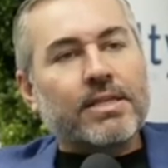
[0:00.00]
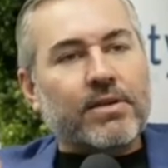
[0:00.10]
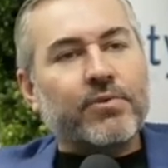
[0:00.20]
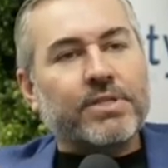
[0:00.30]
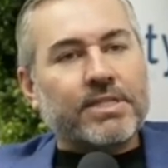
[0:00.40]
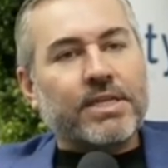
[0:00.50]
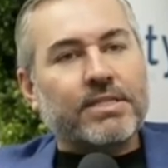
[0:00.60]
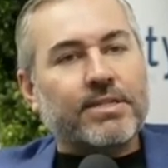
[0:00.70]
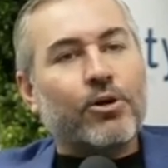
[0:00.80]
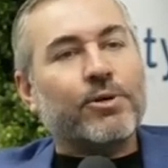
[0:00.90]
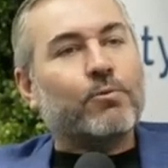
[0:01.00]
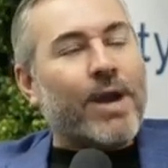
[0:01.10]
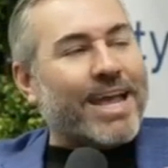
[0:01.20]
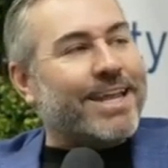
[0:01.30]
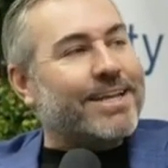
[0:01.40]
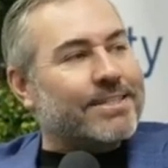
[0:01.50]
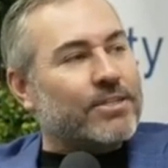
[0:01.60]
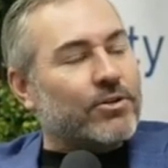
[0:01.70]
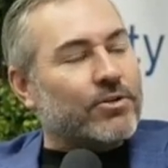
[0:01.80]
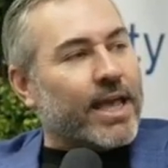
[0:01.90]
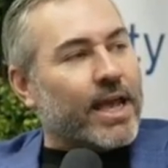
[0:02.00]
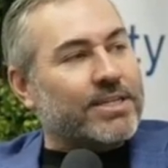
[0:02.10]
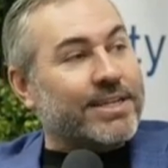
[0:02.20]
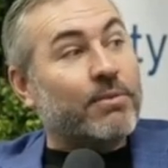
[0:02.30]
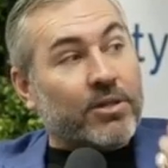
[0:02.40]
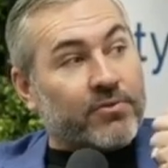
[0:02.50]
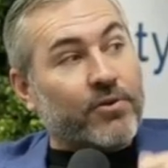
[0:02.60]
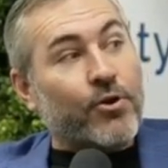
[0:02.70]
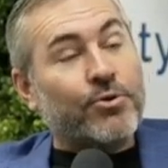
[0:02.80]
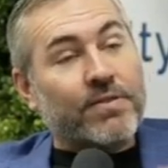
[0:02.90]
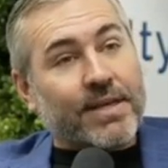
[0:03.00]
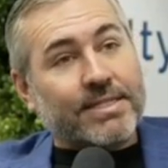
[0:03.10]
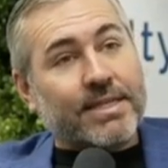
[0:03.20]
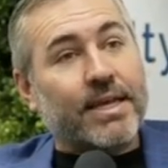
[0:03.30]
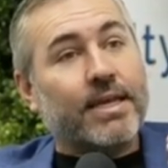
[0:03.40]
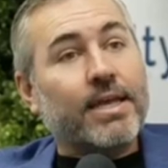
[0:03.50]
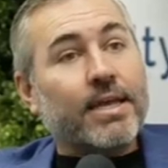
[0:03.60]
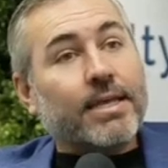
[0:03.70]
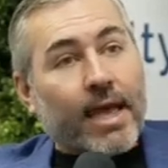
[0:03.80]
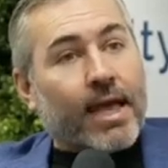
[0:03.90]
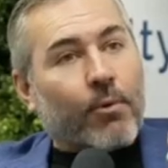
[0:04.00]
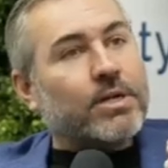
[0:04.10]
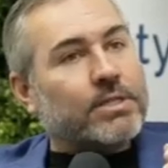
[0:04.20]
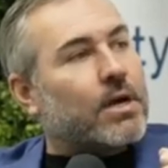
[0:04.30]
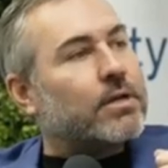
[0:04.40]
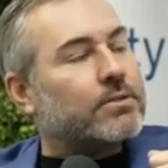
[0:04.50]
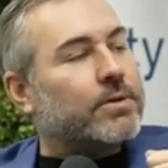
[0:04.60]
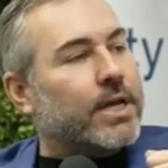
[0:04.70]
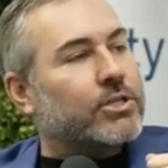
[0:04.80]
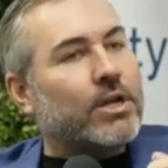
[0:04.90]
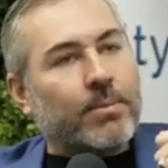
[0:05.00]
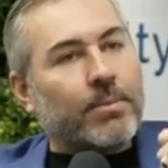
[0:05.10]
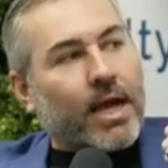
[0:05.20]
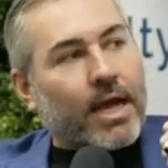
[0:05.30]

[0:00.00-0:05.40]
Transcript: The difference is Zillow is waiting until they actually get them on the phone and they say, yeah, I want to talk to an agent.